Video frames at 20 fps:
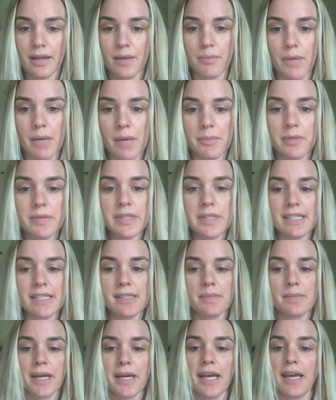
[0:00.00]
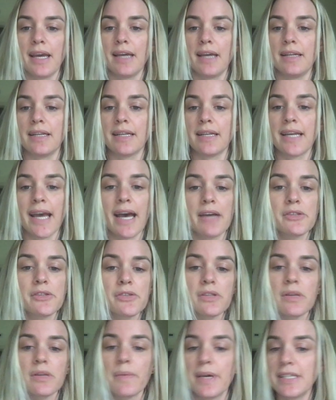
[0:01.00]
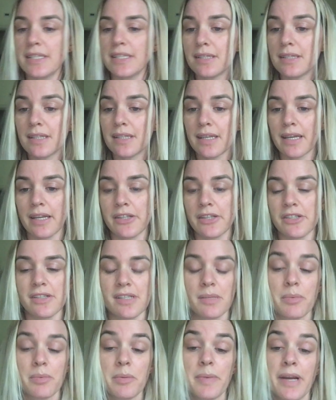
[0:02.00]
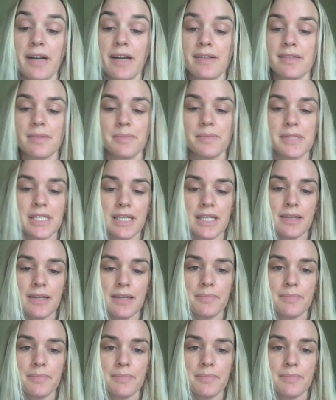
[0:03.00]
Mama released my hand and casually went into the kitchen to prepare some tea.